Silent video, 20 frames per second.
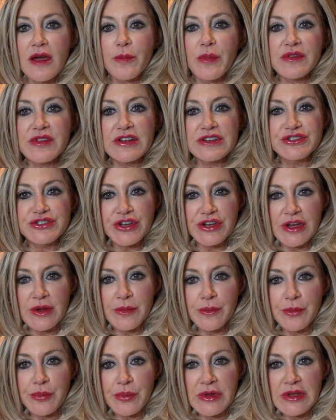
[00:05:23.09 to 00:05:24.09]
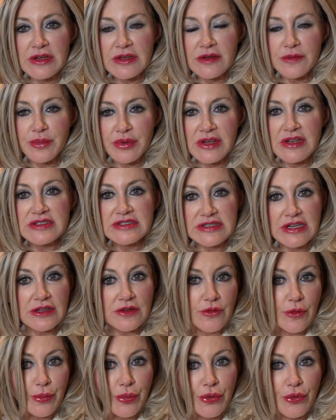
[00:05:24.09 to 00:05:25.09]
But the GMP seal
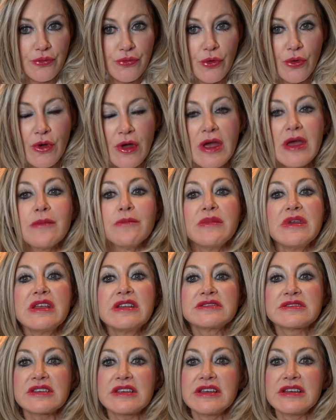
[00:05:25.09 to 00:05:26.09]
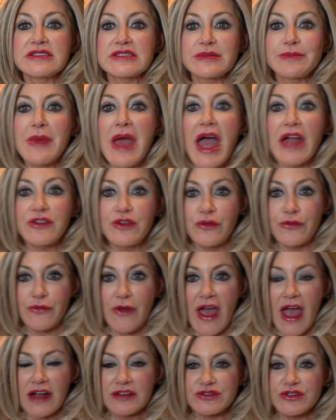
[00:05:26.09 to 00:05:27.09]
of approval means it's
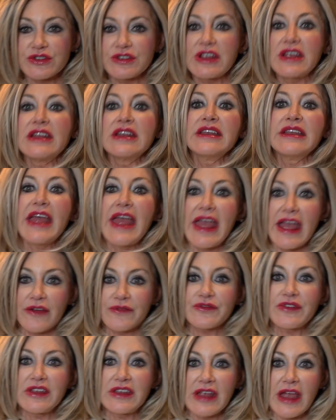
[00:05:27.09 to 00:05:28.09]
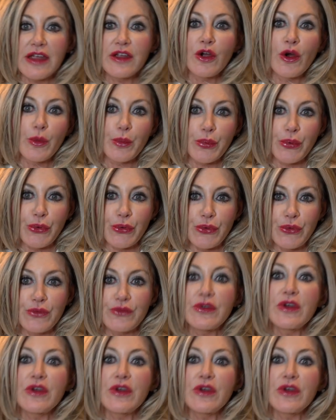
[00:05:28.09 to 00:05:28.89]
manufactured in an FDA-approved